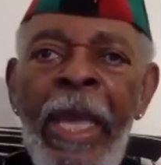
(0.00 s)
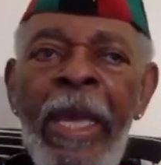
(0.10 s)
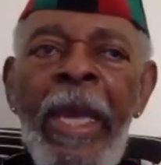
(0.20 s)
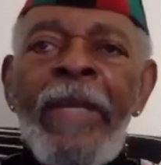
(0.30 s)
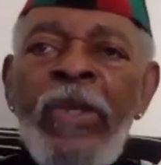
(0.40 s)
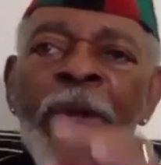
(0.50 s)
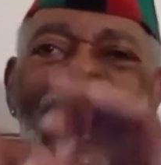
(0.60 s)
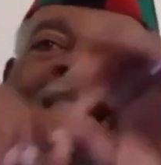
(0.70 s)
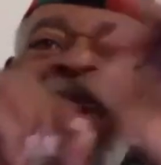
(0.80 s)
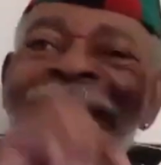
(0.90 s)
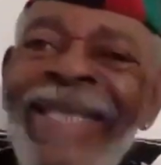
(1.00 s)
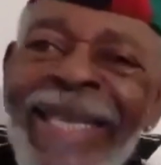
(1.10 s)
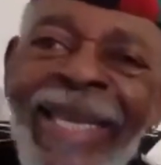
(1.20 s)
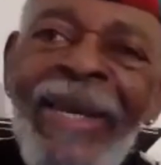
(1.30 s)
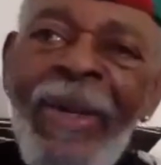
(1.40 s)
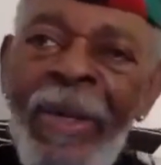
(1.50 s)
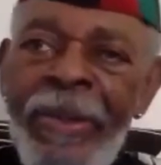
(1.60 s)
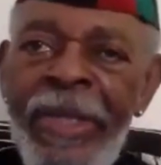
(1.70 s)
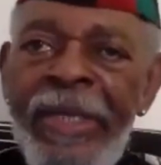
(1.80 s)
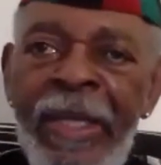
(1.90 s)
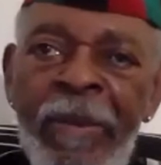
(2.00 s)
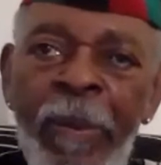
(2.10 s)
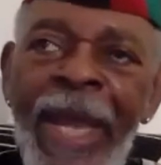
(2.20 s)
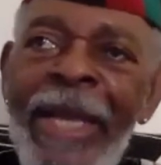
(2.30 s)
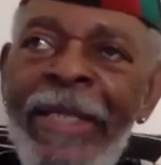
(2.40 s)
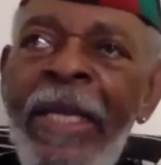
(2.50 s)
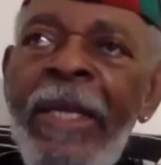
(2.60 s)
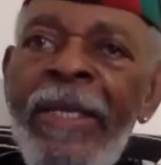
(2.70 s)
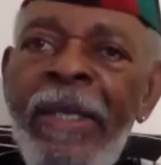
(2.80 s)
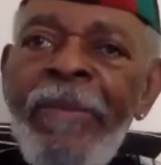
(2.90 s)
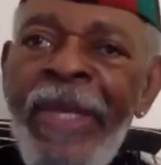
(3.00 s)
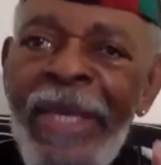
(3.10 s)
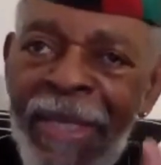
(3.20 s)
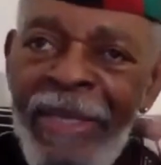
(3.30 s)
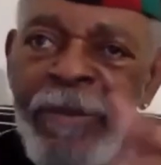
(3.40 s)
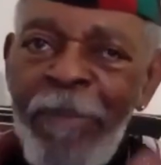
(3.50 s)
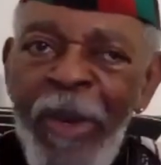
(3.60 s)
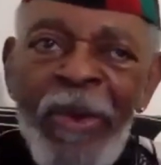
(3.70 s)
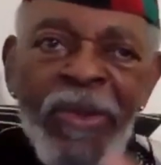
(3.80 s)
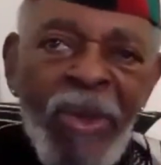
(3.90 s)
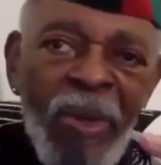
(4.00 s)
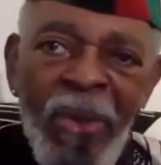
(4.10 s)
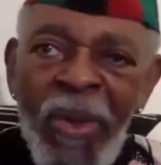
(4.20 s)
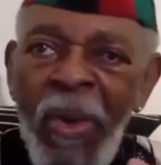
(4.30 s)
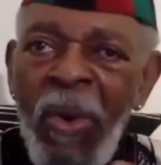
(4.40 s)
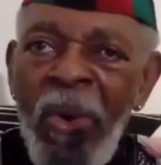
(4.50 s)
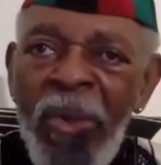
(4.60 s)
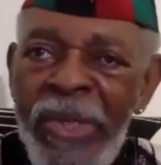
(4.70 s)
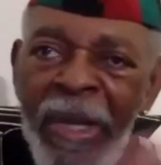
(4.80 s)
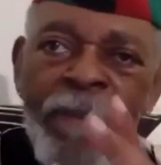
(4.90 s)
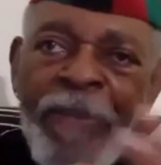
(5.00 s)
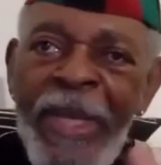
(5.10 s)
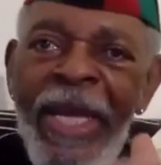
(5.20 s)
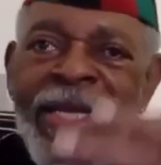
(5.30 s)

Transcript: And so the ideal, this is what idealism, the spiritual or something